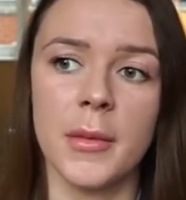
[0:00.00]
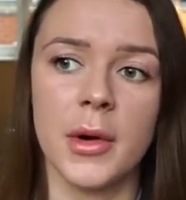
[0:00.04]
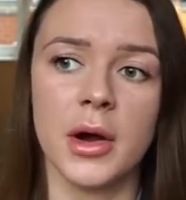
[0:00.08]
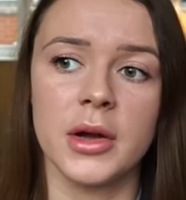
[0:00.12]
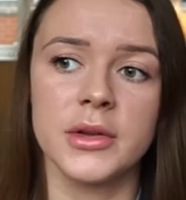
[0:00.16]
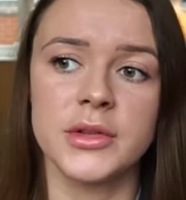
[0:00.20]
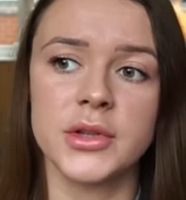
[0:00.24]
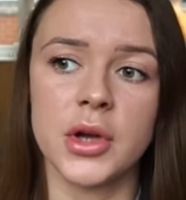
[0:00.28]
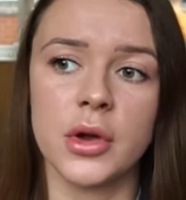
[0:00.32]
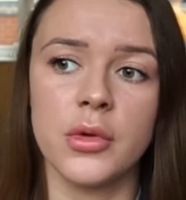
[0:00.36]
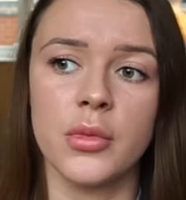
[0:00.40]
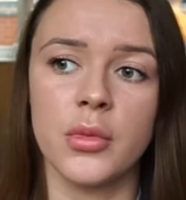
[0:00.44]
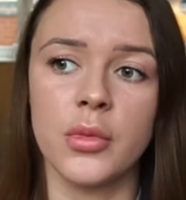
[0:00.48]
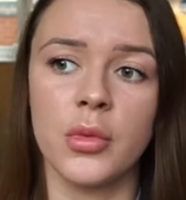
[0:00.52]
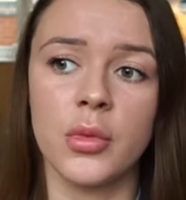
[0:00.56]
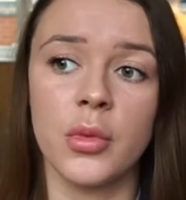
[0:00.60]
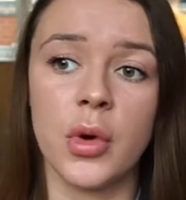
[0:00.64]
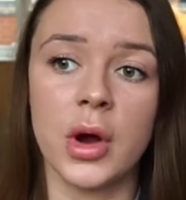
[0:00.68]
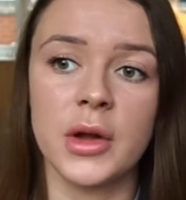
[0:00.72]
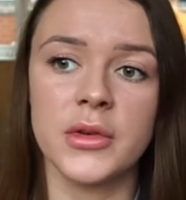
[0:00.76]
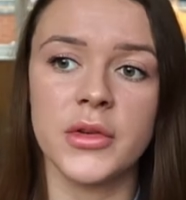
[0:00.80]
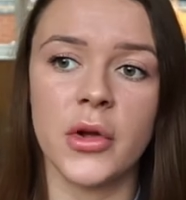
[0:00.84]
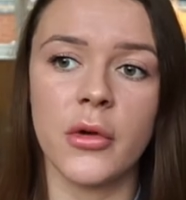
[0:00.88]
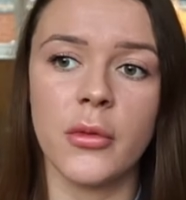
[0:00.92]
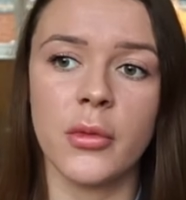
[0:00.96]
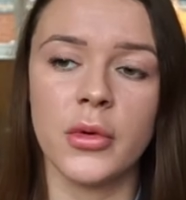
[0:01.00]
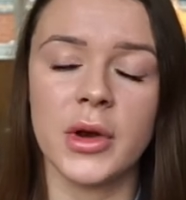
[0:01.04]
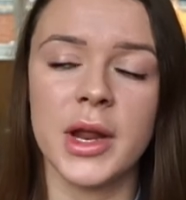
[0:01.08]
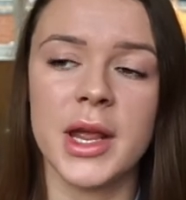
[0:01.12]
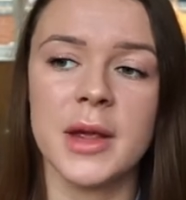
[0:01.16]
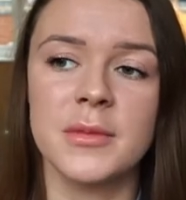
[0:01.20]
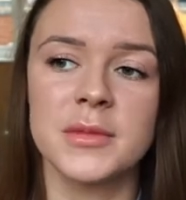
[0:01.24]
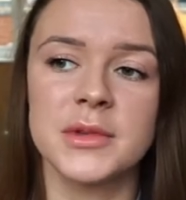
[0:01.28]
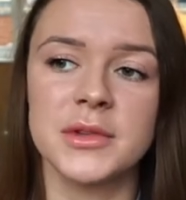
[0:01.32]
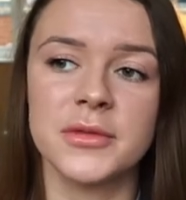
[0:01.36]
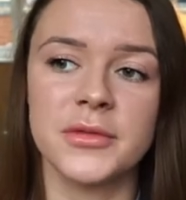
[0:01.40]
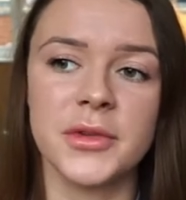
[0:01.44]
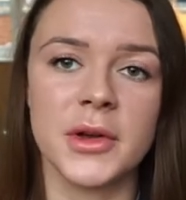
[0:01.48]
But I don't, I don't want
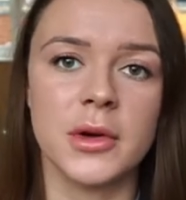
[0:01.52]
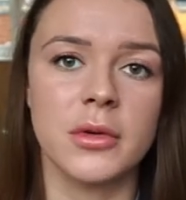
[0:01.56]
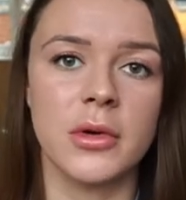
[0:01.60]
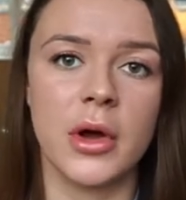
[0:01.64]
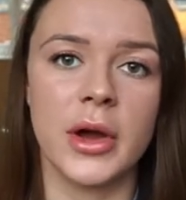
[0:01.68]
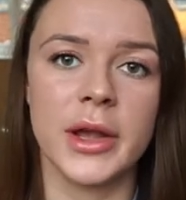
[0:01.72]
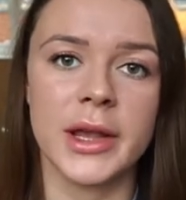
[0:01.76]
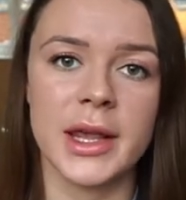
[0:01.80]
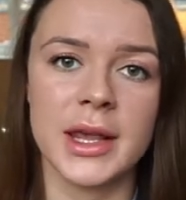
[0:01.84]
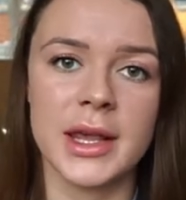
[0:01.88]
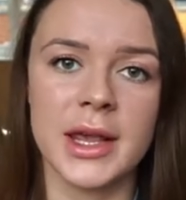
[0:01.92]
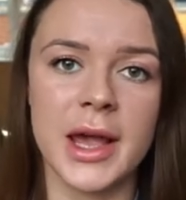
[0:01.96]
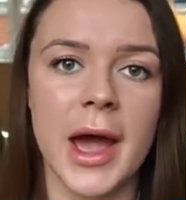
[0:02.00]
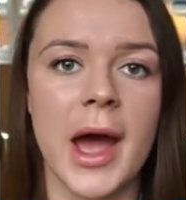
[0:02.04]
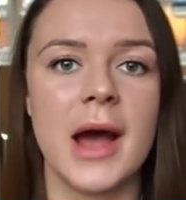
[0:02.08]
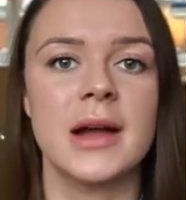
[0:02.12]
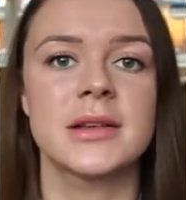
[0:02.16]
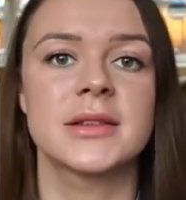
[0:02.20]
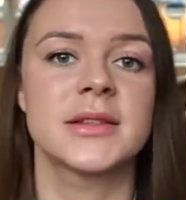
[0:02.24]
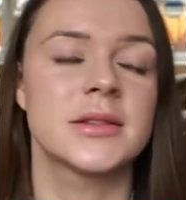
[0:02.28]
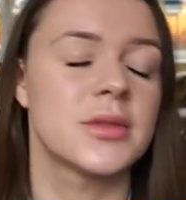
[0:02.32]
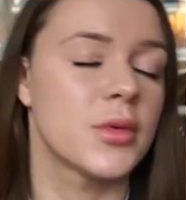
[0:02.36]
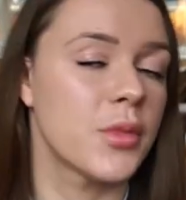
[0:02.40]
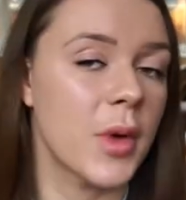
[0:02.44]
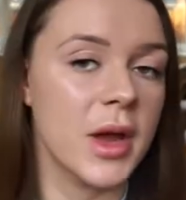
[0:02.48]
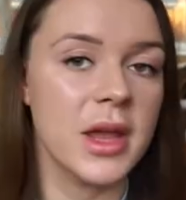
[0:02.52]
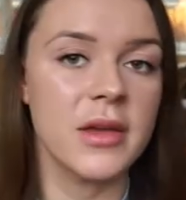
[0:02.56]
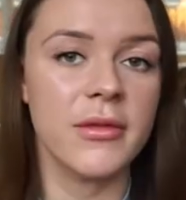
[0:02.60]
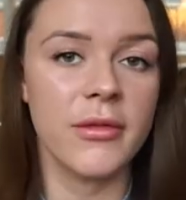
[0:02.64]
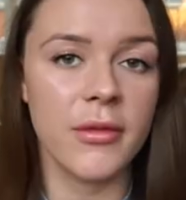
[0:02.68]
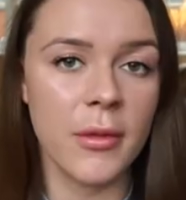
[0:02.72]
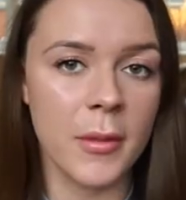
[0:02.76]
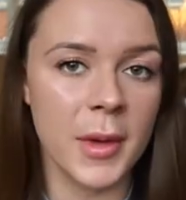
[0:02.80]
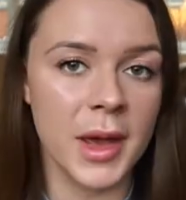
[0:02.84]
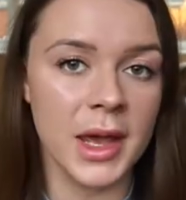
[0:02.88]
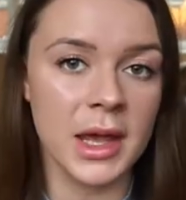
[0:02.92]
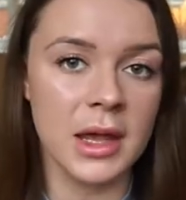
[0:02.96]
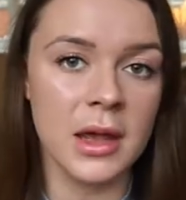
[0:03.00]
him to feel like he has to wait
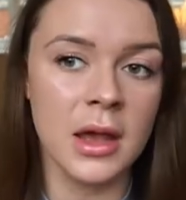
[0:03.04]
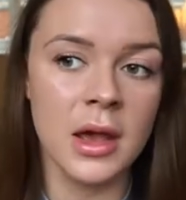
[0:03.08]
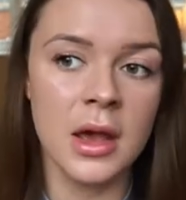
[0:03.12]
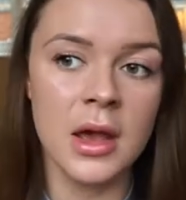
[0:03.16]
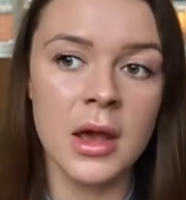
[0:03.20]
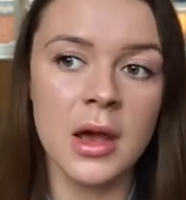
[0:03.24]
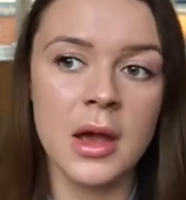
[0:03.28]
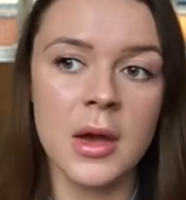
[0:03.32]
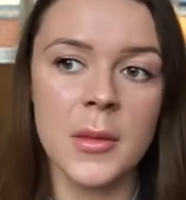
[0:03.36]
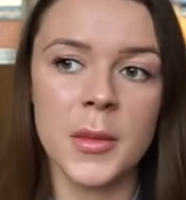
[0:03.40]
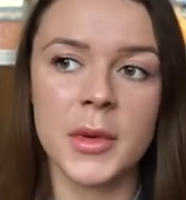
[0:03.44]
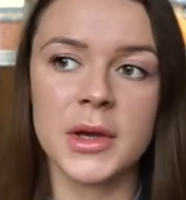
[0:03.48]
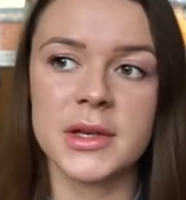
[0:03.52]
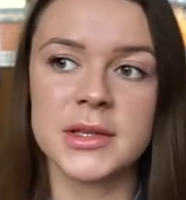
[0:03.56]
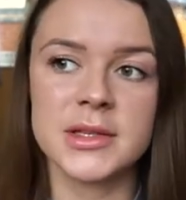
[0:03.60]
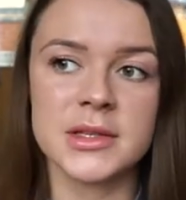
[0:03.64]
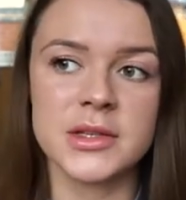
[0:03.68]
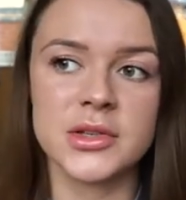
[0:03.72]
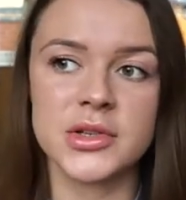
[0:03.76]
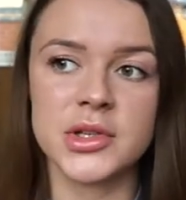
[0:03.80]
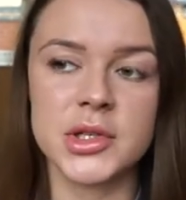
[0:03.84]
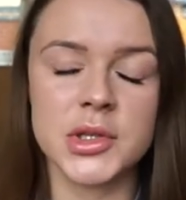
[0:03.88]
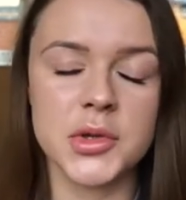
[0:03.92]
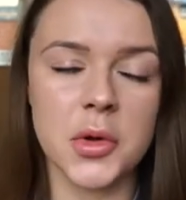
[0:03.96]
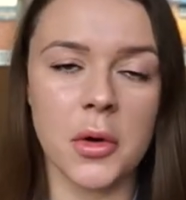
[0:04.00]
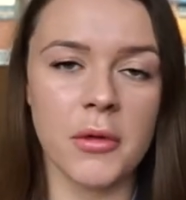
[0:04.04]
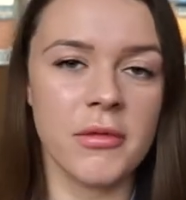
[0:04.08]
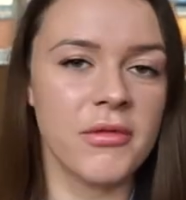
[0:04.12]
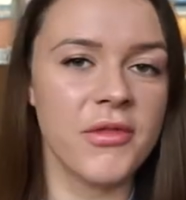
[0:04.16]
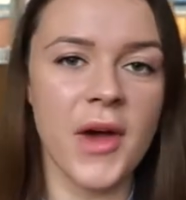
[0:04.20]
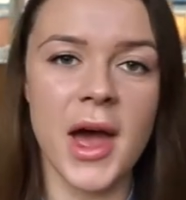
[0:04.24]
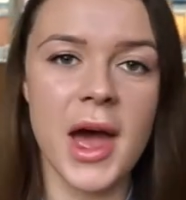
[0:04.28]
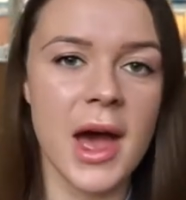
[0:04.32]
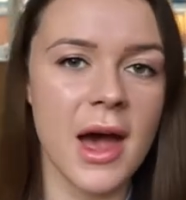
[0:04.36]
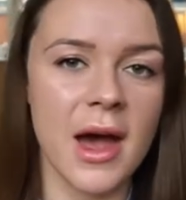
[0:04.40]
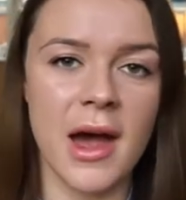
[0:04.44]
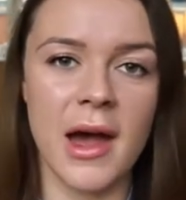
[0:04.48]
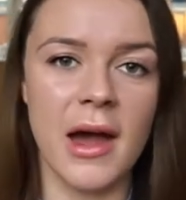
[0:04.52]
for me because it's just not
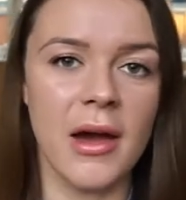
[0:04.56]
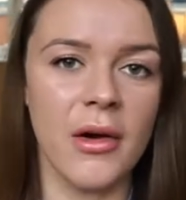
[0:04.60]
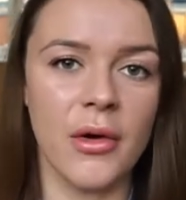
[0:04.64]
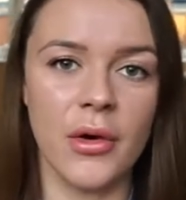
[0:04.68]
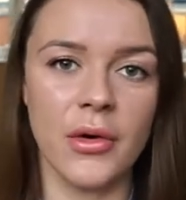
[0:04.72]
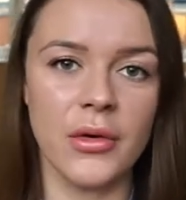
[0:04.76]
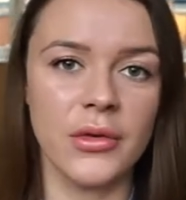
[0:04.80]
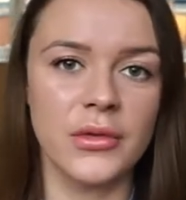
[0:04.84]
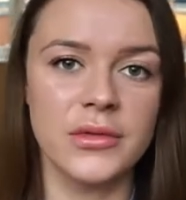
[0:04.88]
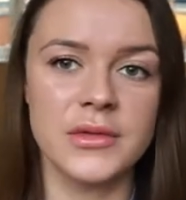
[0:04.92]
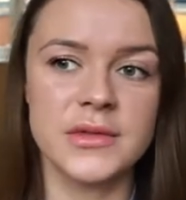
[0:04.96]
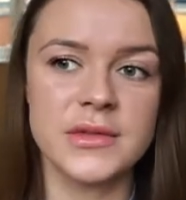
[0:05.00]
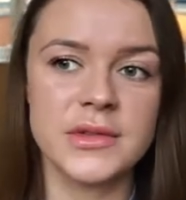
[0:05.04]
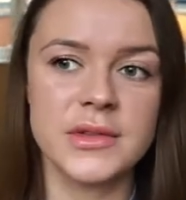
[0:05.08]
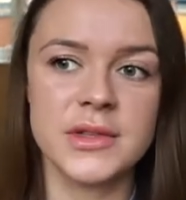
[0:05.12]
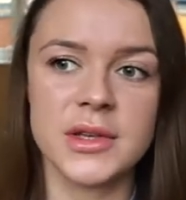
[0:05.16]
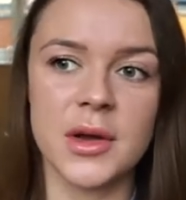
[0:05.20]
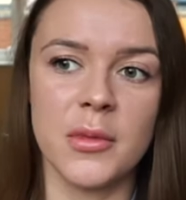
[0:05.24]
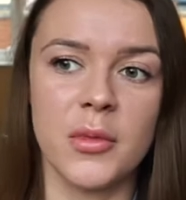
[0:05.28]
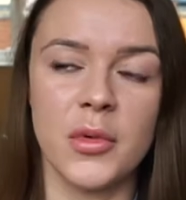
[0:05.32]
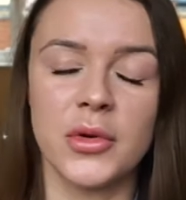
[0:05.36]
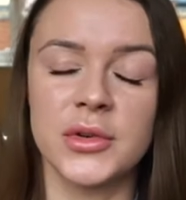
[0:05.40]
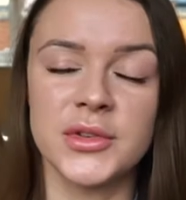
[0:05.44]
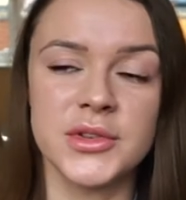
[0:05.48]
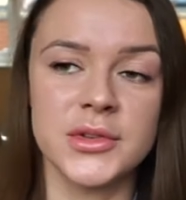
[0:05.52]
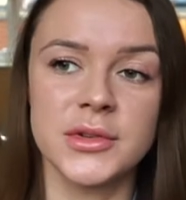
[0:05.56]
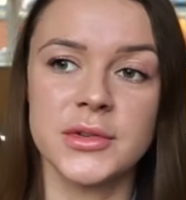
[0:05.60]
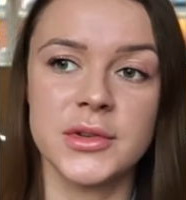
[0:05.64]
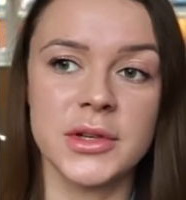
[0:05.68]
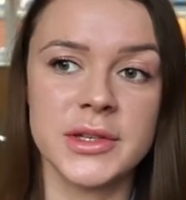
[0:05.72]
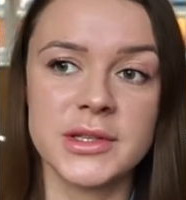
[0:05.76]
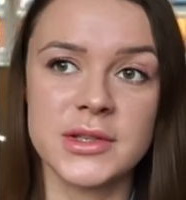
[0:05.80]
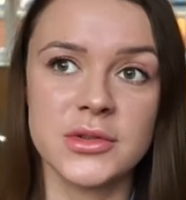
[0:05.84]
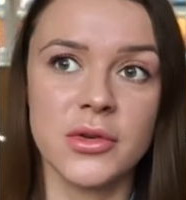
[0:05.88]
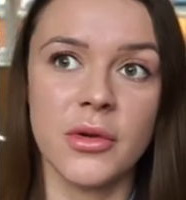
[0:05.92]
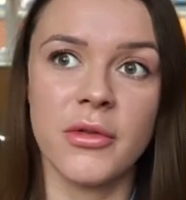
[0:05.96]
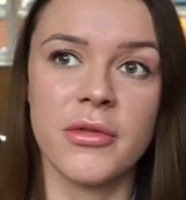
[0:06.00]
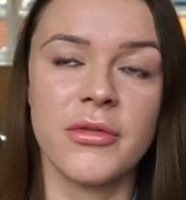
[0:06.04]
fair on someone to.
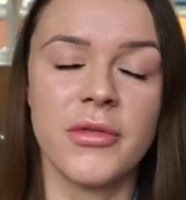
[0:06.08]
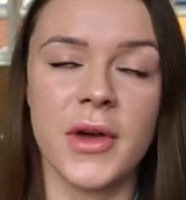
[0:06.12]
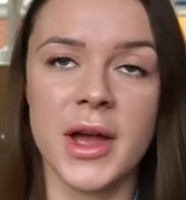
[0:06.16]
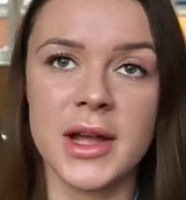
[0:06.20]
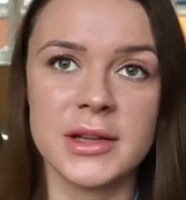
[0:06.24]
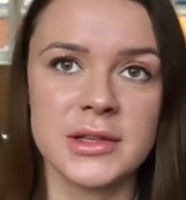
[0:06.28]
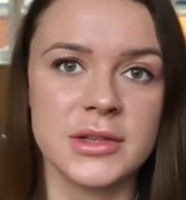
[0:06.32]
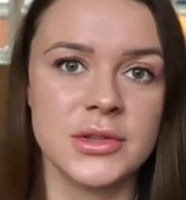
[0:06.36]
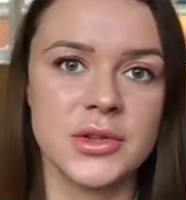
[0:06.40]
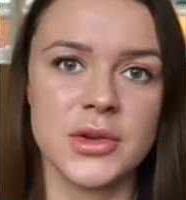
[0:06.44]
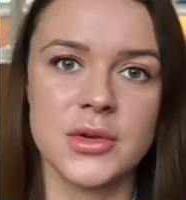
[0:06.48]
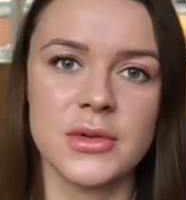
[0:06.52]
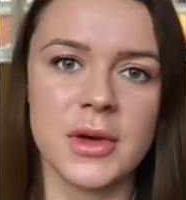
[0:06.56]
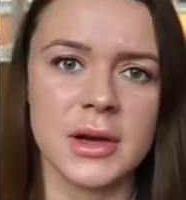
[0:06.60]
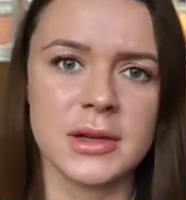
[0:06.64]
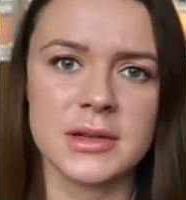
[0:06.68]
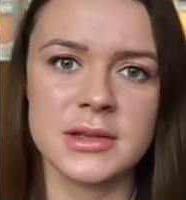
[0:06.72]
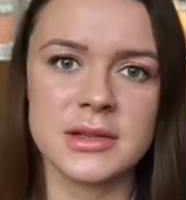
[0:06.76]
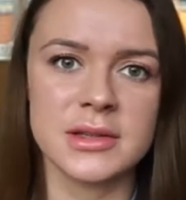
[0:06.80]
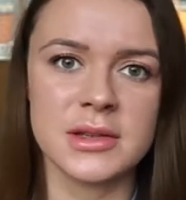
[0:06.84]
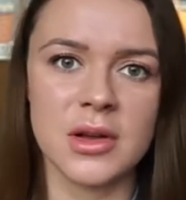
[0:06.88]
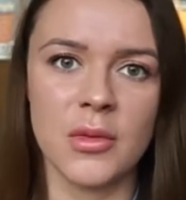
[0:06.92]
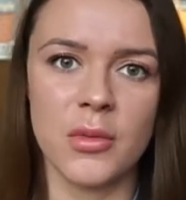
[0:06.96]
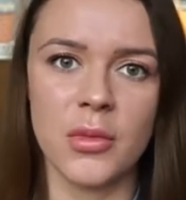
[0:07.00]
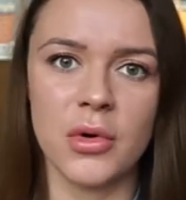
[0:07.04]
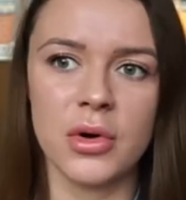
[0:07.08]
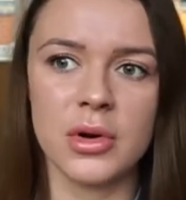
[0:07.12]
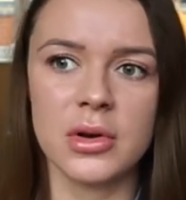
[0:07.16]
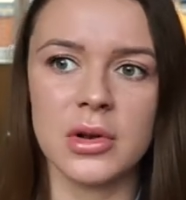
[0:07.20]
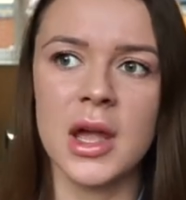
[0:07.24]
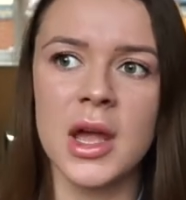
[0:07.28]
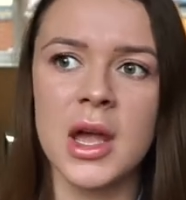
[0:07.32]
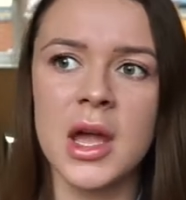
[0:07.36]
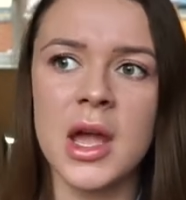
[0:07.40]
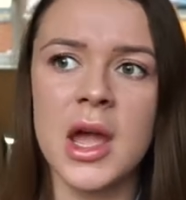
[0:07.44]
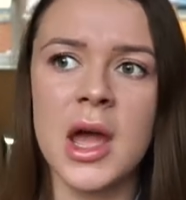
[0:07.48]
It's not fair to do that to someone.